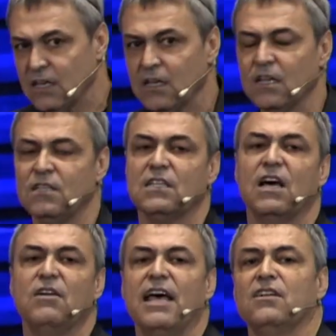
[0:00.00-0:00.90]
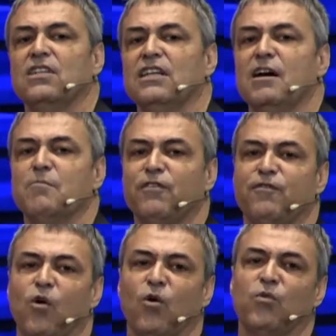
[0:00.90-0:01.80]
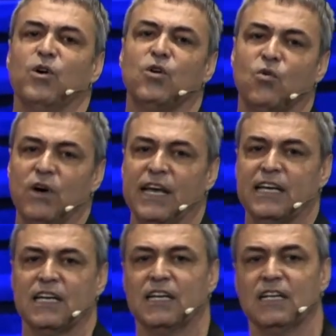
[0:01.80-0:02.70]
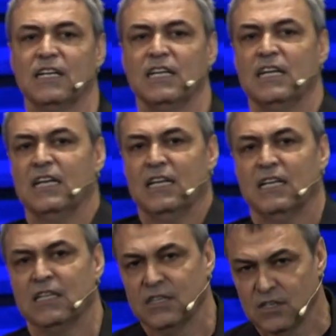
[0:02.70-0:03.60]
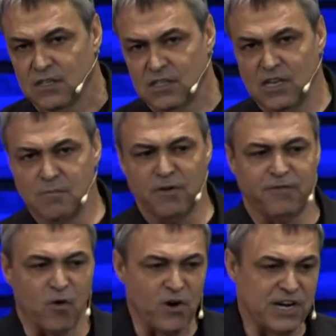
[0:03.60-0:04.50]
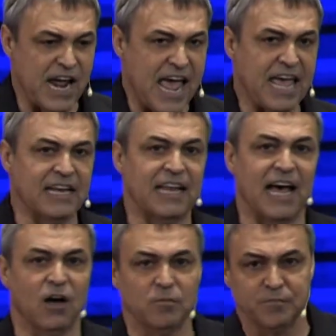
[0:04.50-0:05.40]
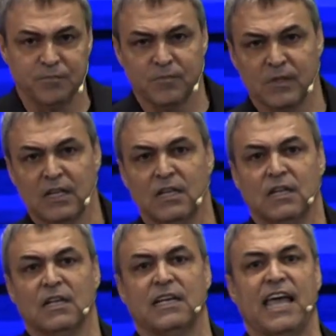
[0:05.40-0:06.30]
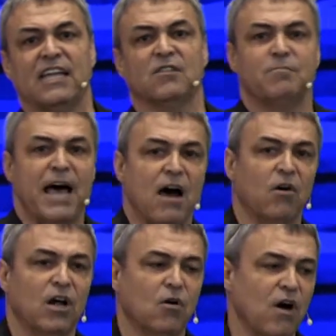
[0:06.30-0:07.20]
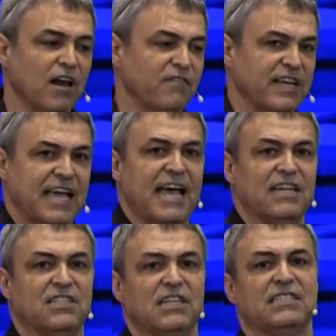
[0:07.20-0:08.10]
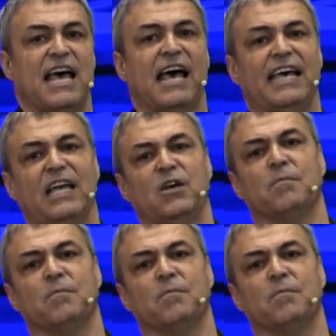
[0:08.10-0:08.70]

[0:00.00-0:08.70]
Let's go down to number four real quick. Number four in your handout Kingdom power and qualifications. A,